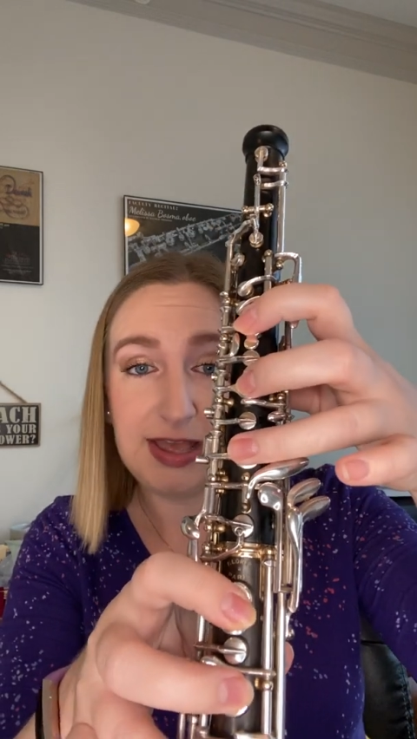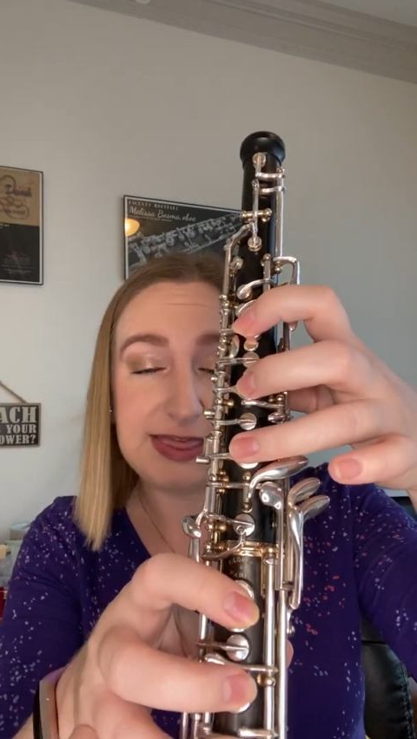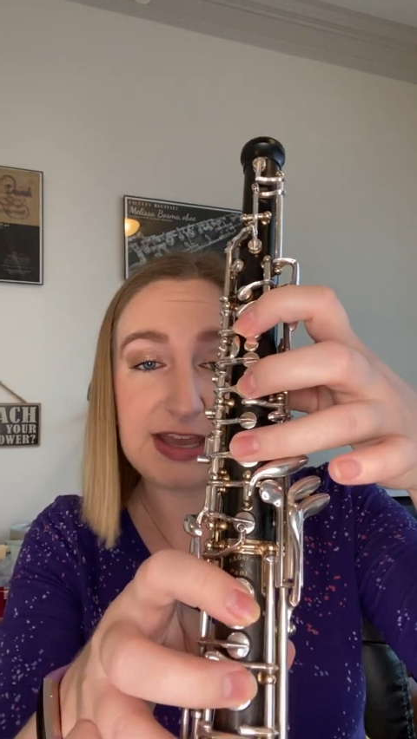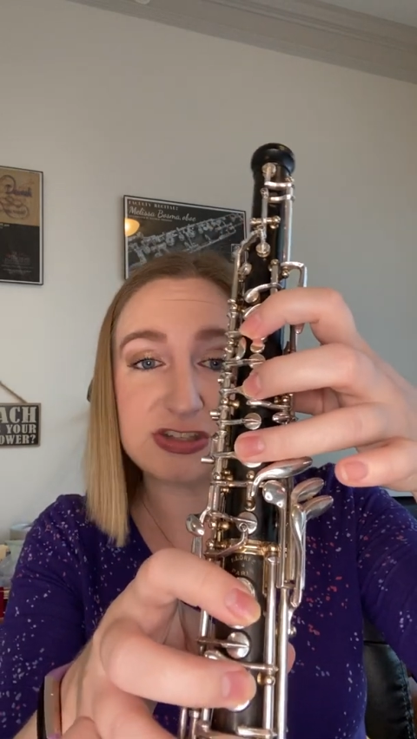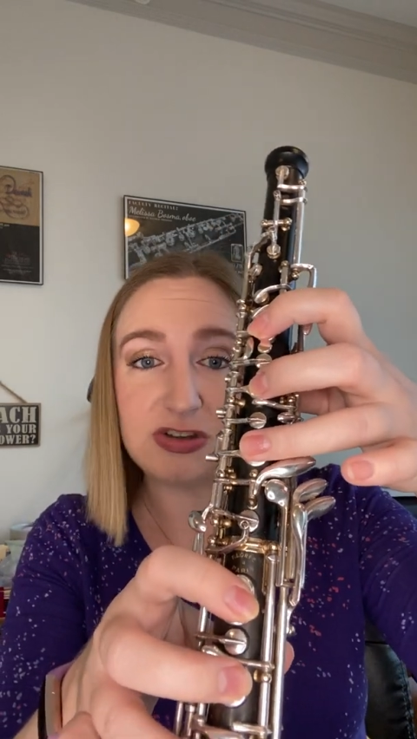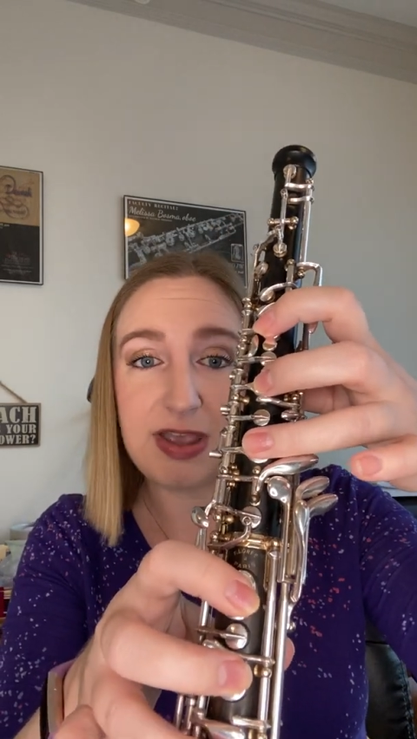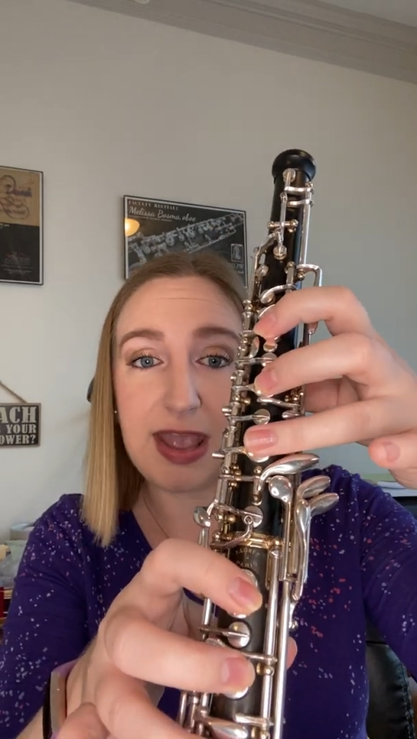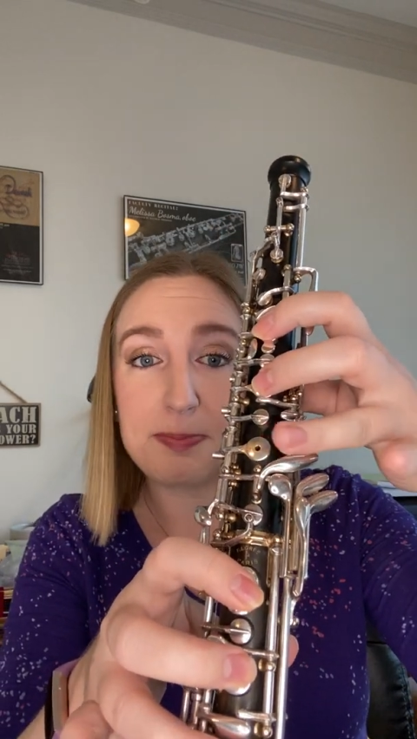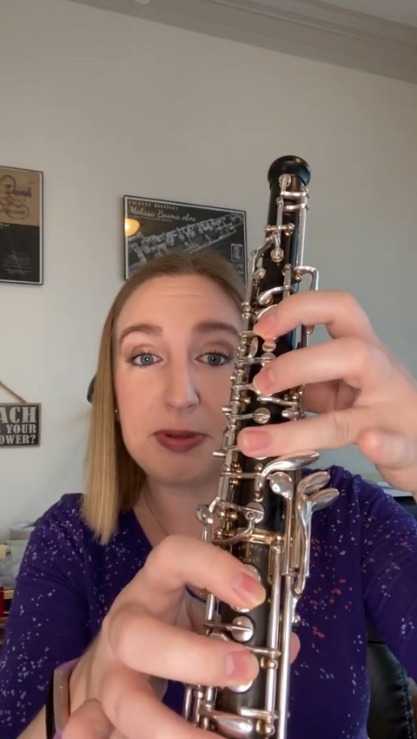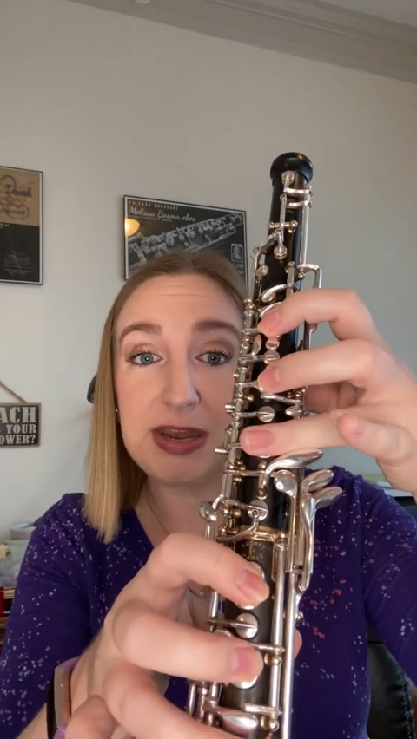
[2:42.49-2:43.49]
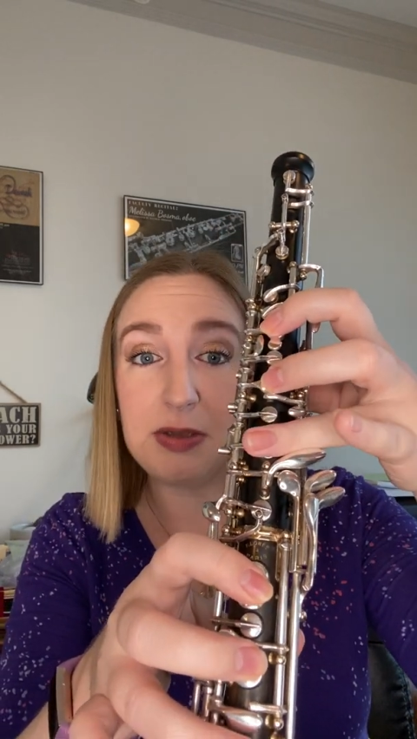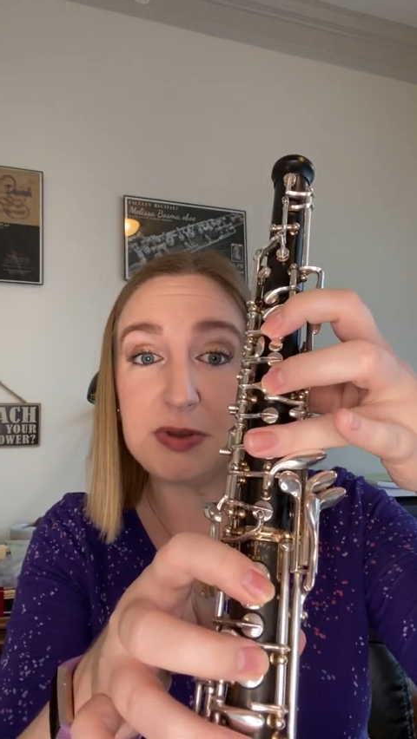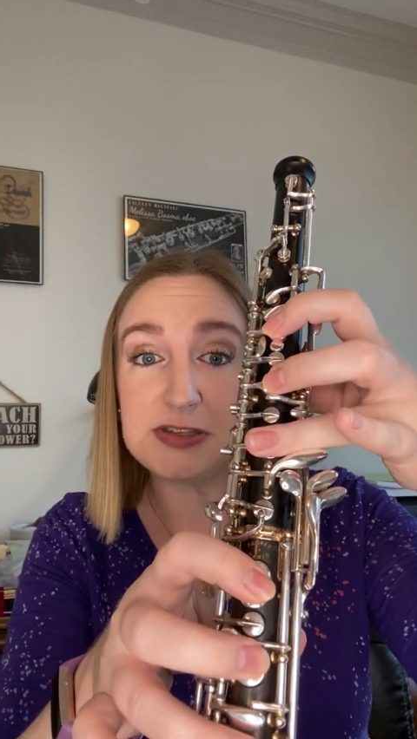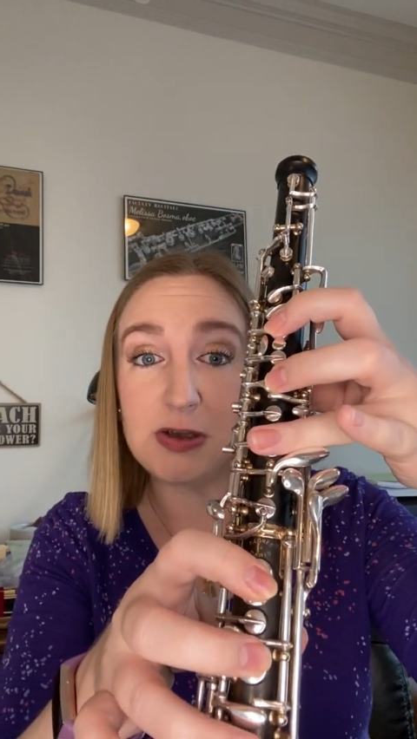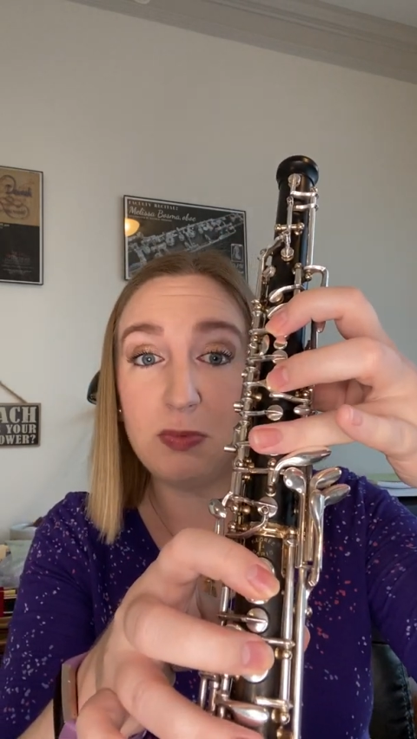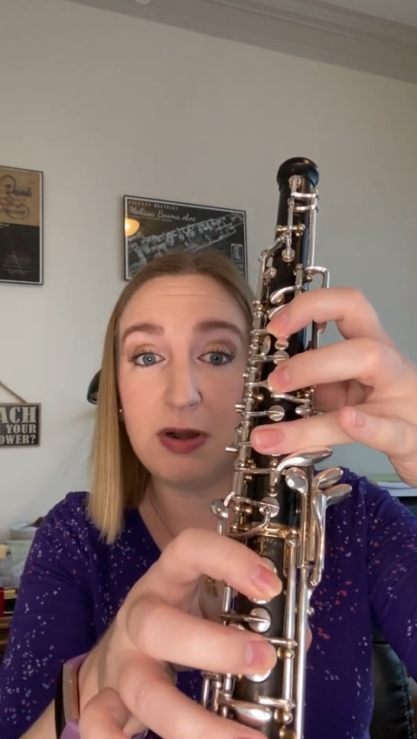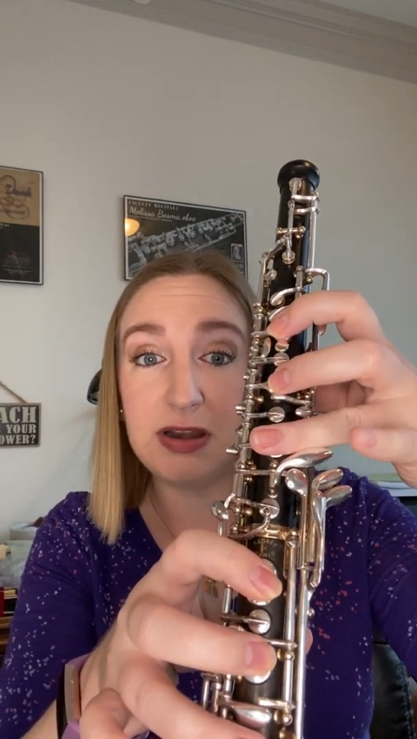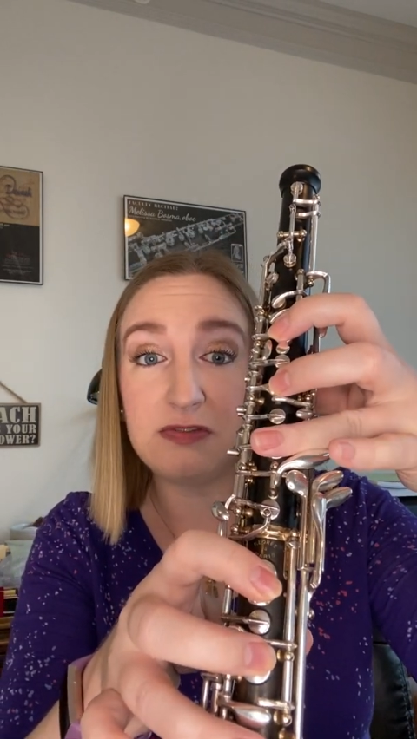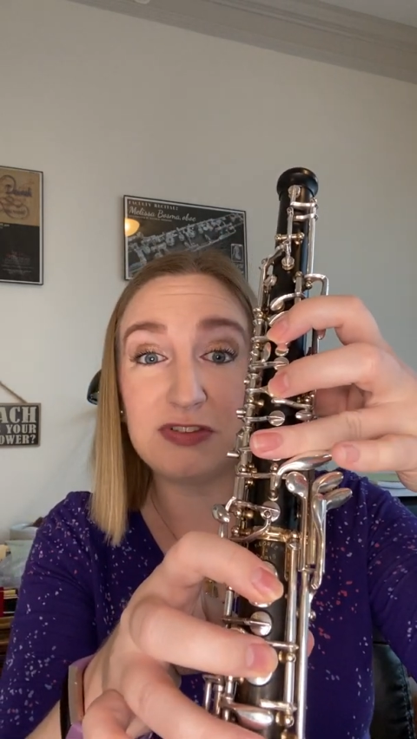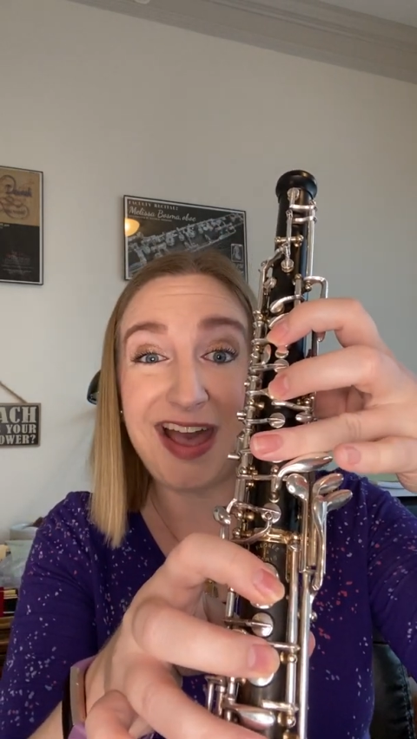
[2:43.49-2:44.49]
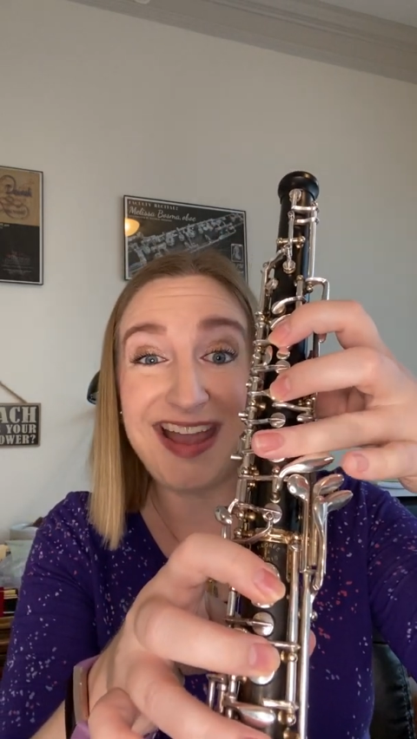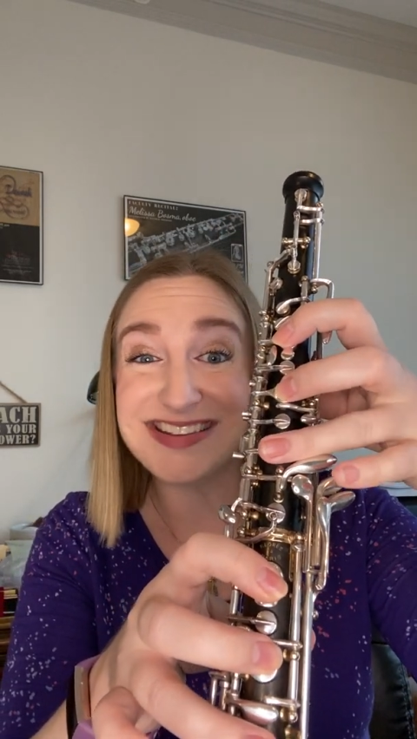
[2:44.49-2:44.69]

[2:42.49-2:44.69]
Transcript: That's okay. But again, we don't want it flat